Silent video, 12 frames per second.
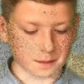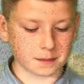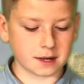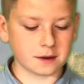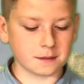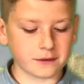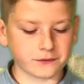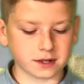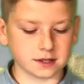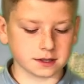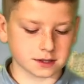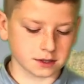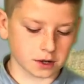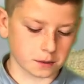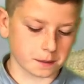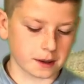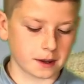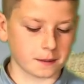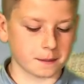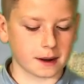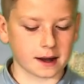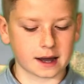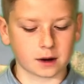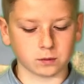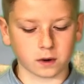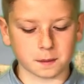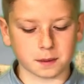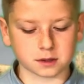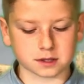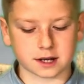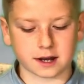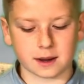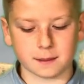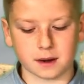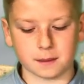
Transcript: Many of my friends know me by how robust I am